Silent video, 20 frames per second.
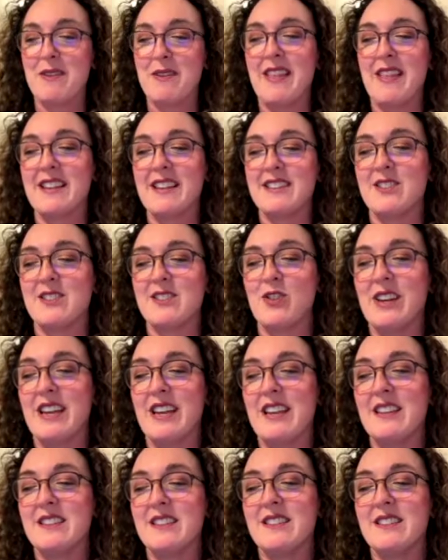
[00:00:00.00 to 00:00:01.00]
and that song
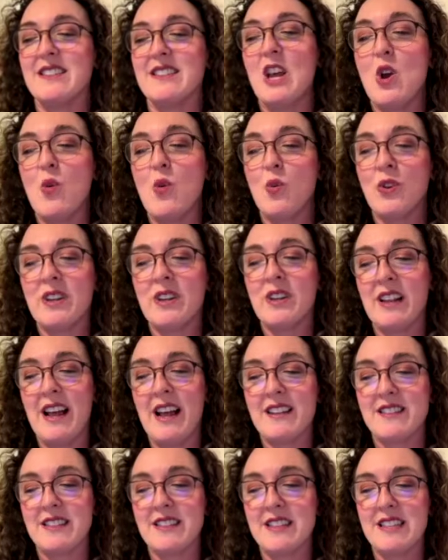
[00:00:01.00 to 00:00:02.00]
is "Wouldn't
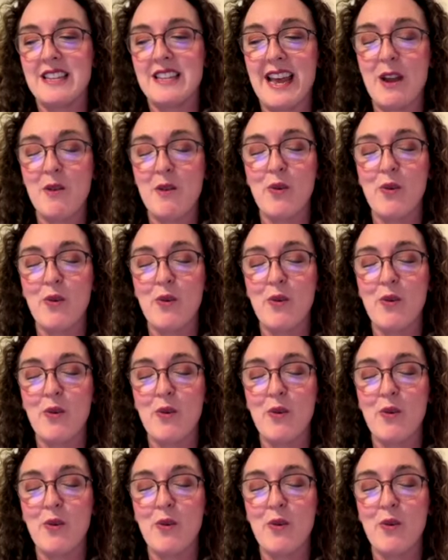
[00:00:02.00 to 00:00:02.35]
Last a Day."